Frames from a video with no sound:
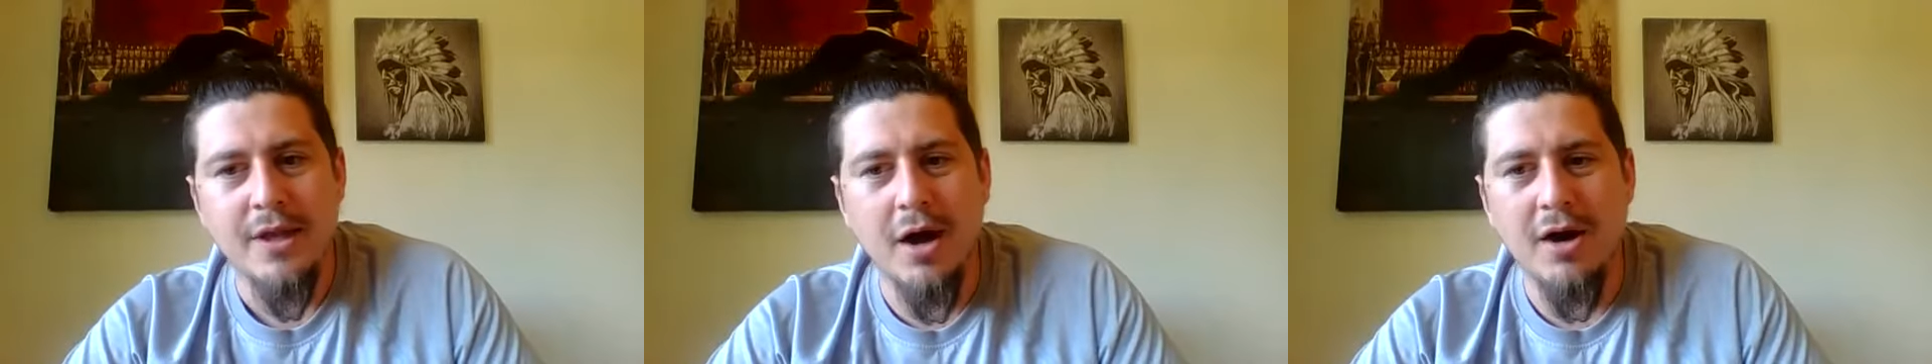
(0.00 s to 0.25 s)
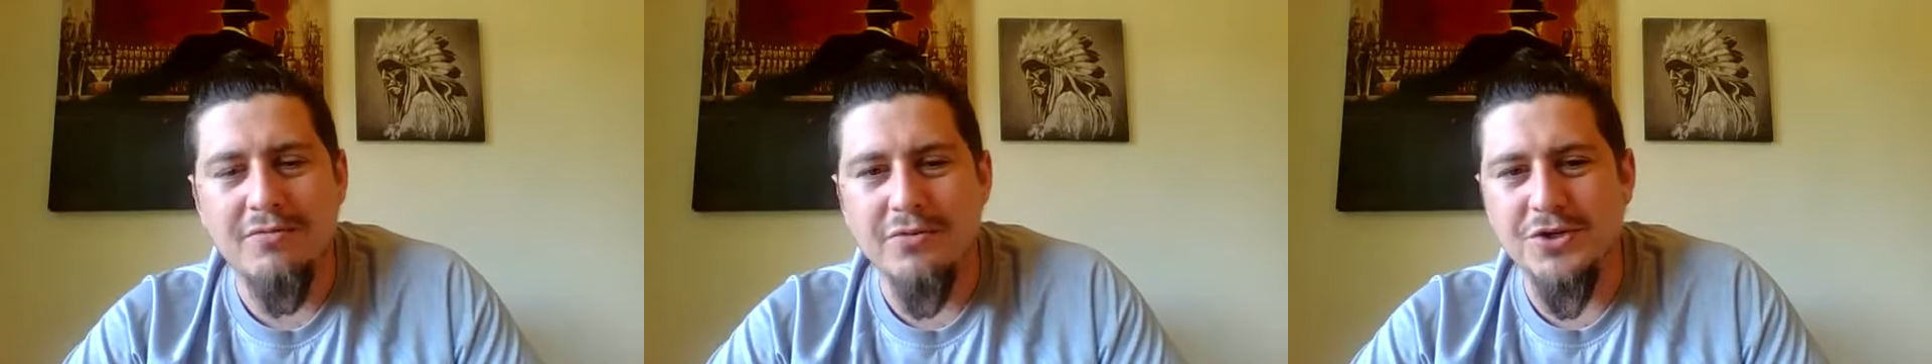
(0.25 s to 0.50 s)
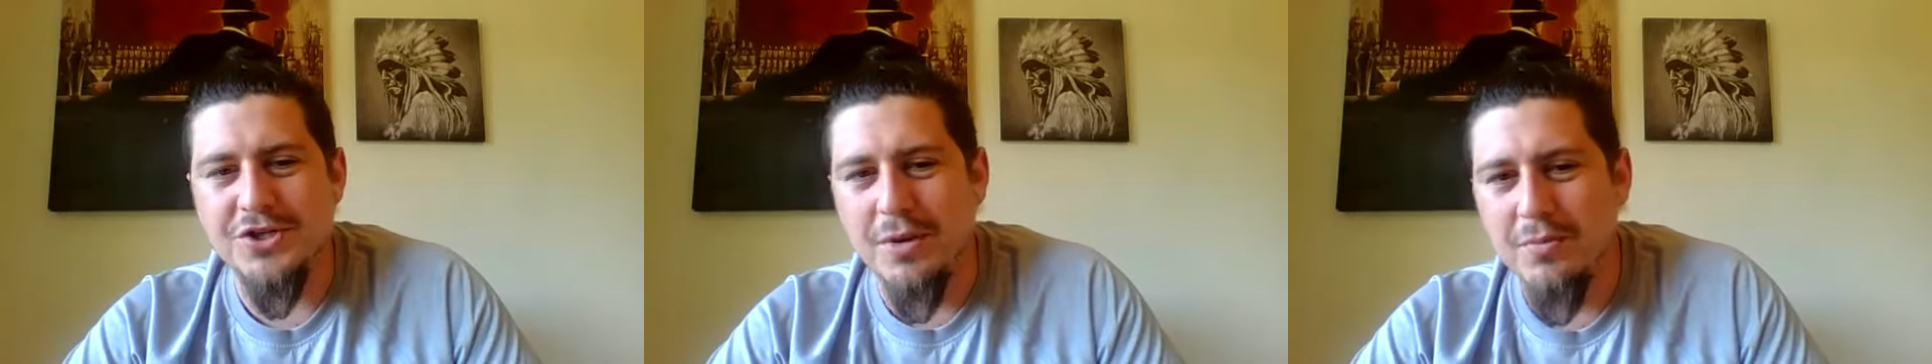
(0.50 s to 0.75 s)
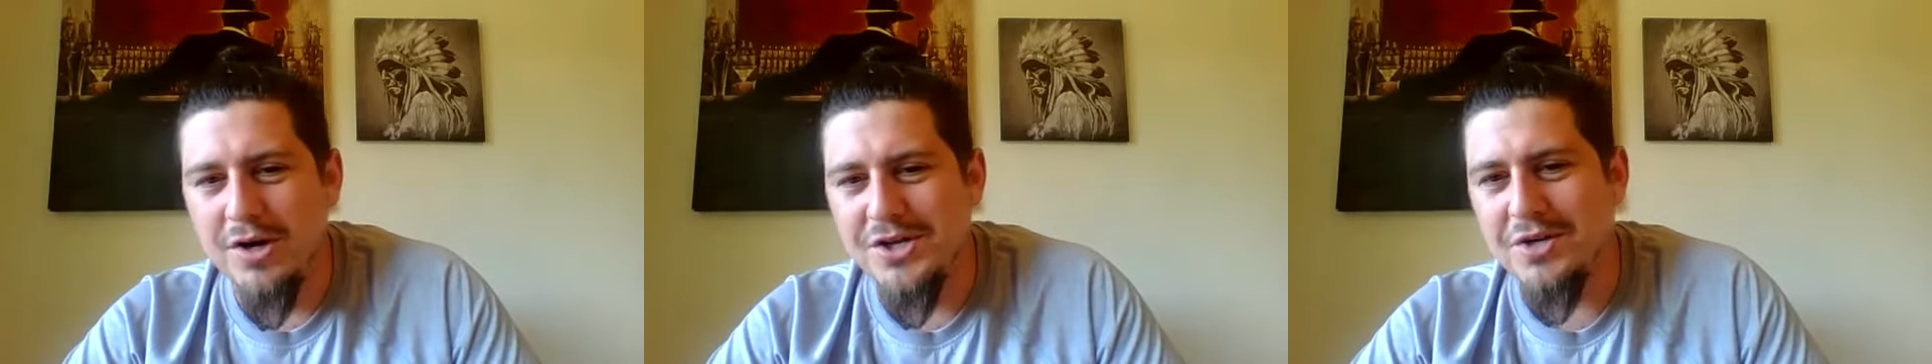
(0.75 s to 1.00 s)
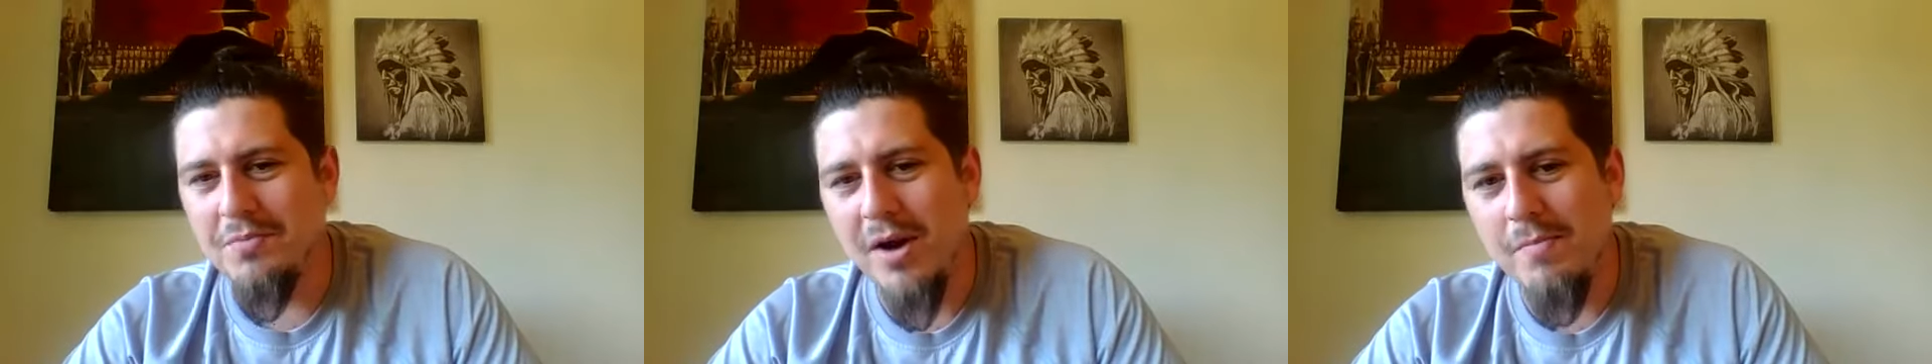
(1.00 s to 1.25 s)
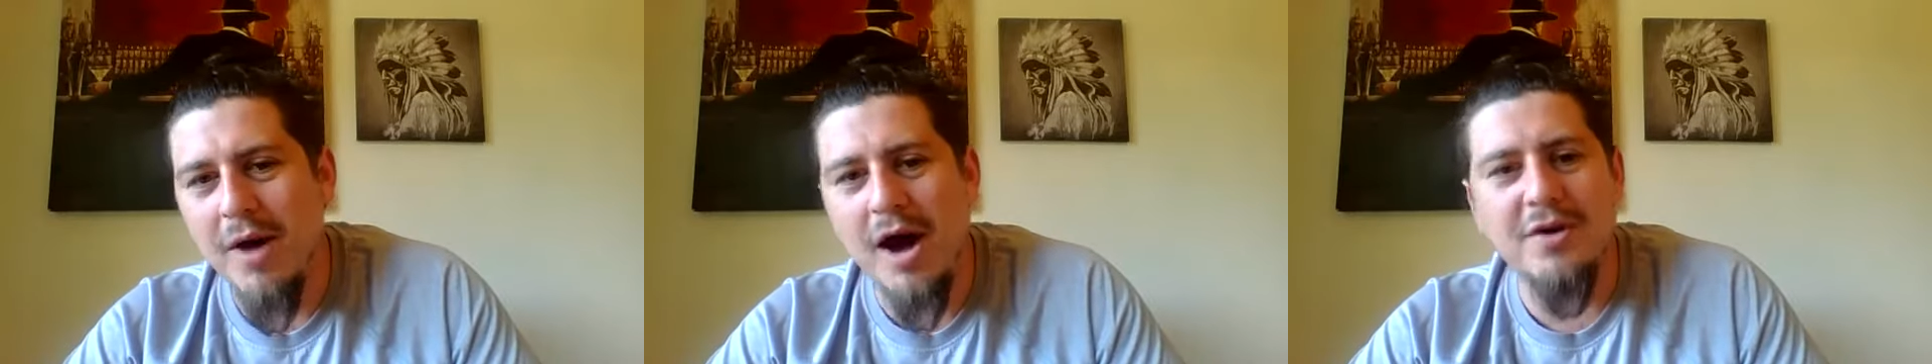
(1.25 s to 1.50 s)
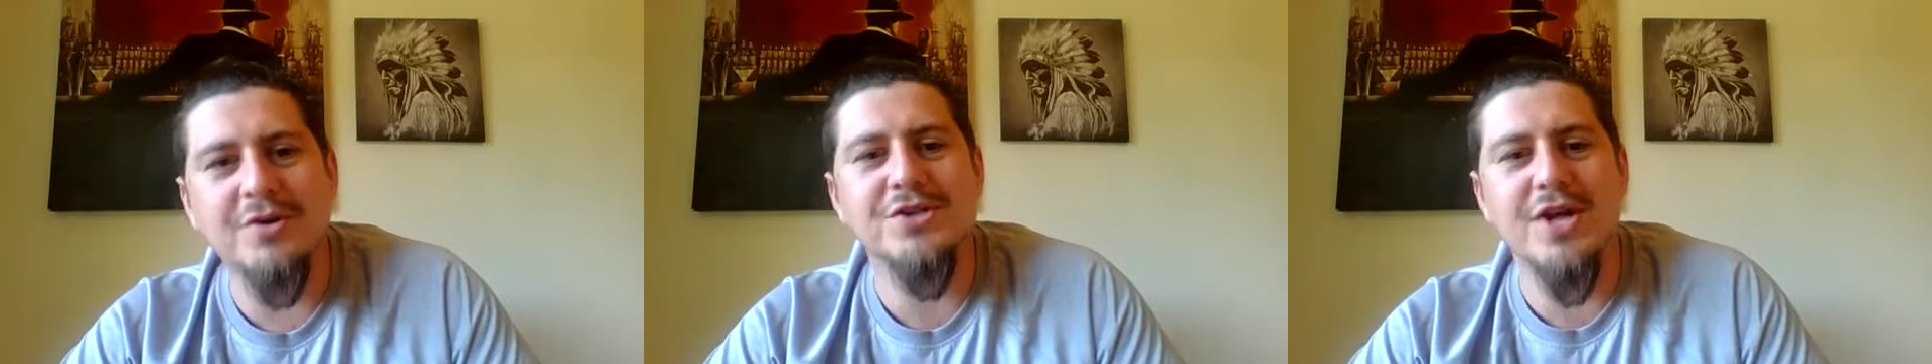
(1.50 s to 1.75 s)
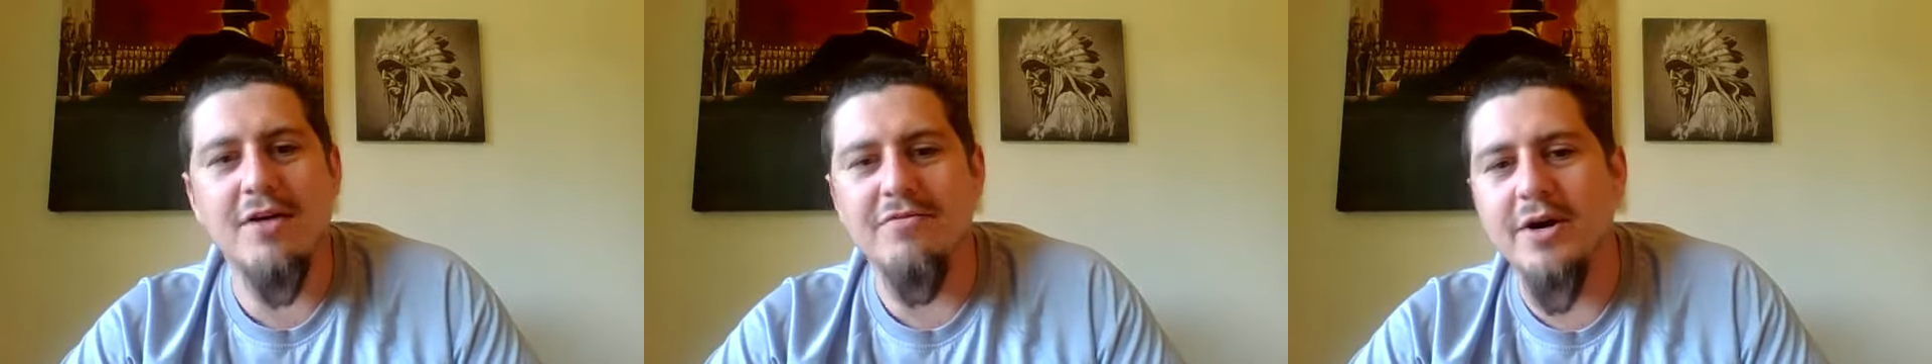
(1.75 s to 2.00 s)
For some reason, my model's
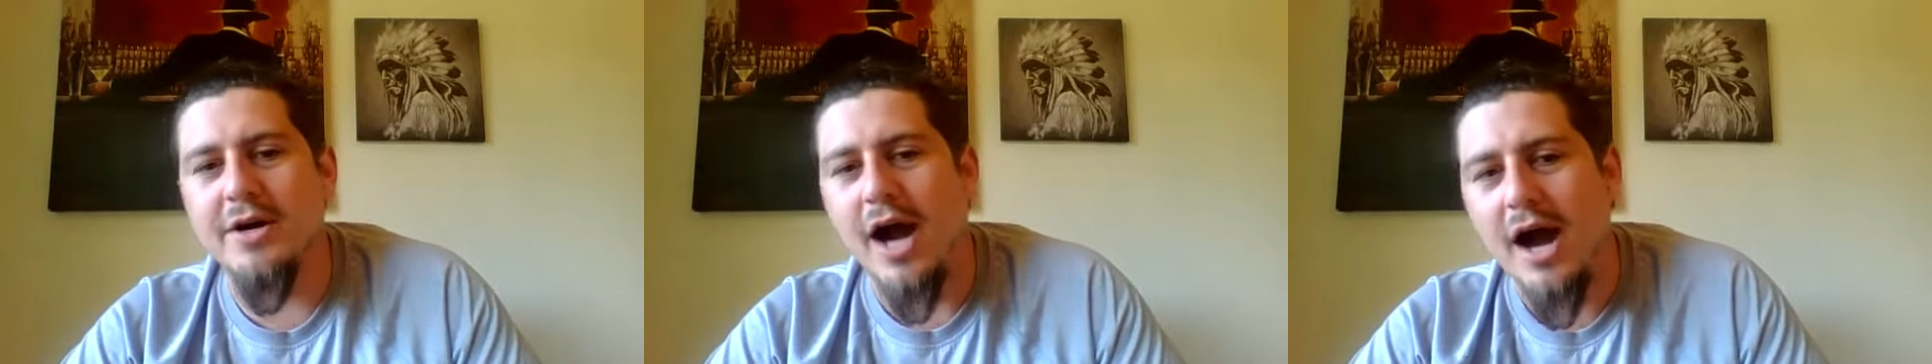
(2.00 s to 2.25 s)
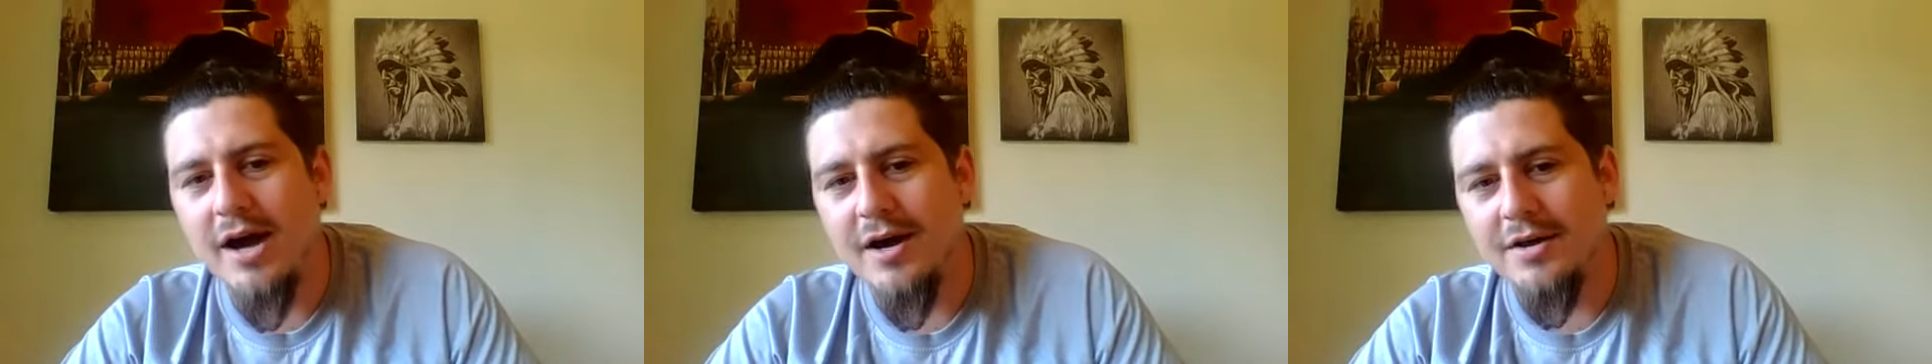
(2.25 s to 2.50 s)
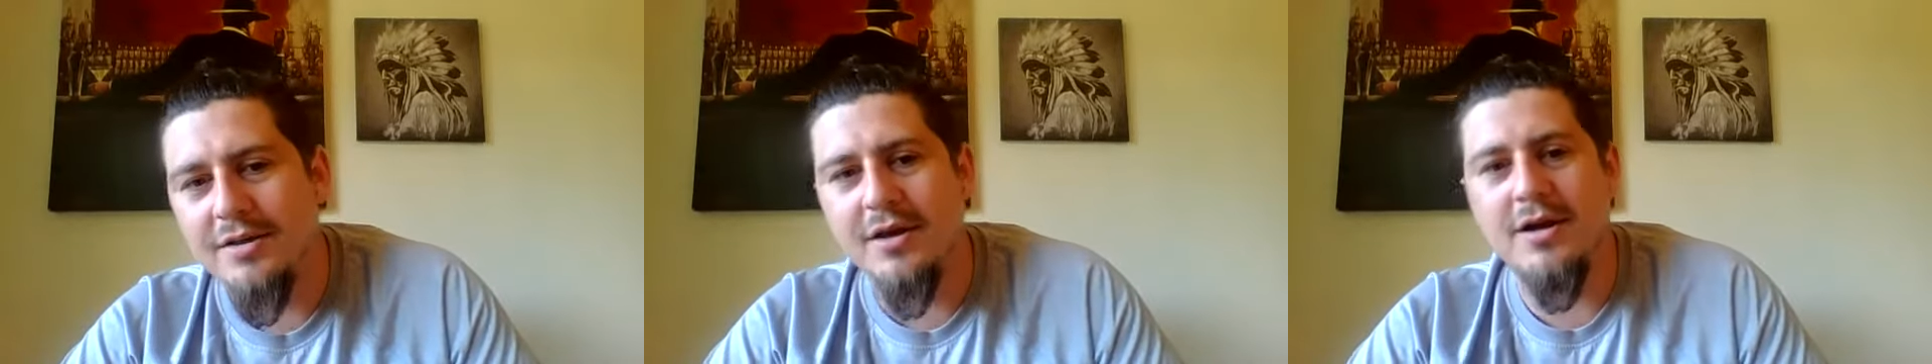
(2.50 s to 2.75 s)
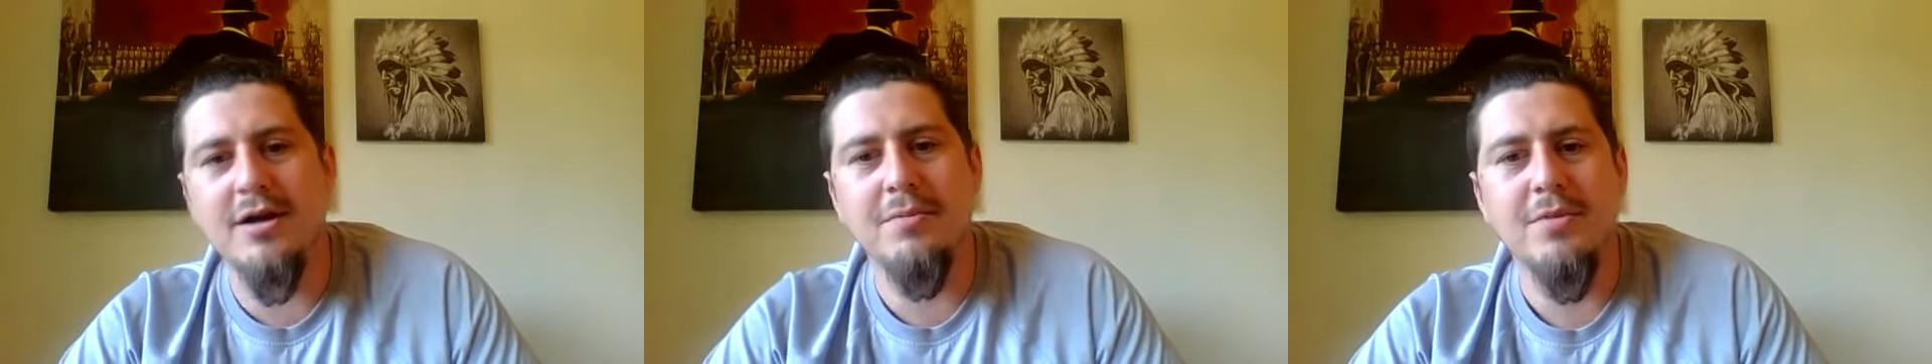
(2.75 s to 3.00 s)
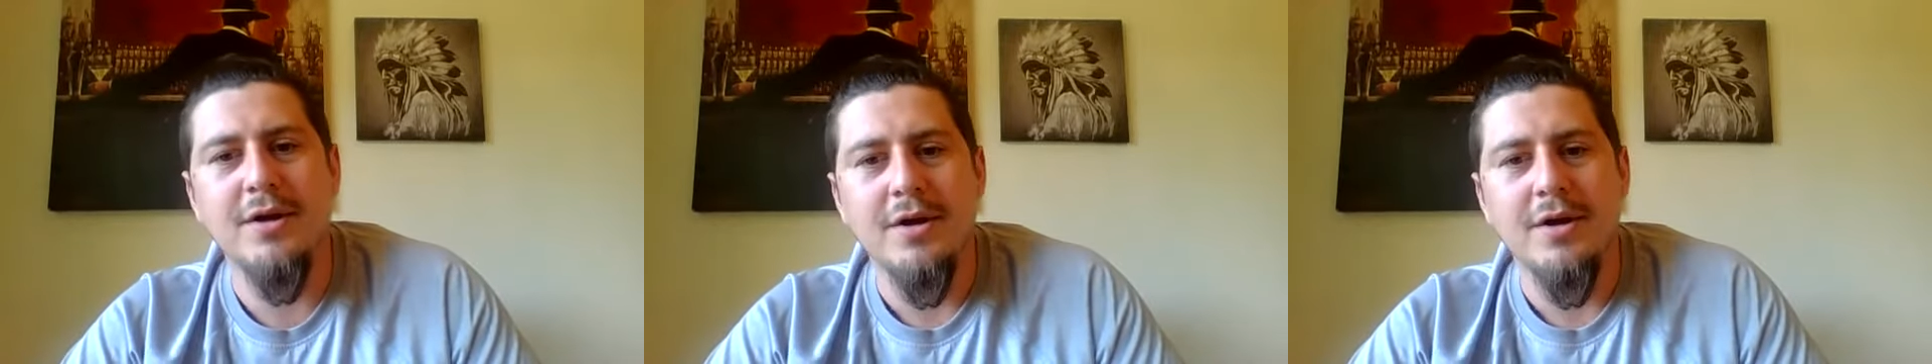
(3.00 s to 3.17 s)
not very high on Lamb,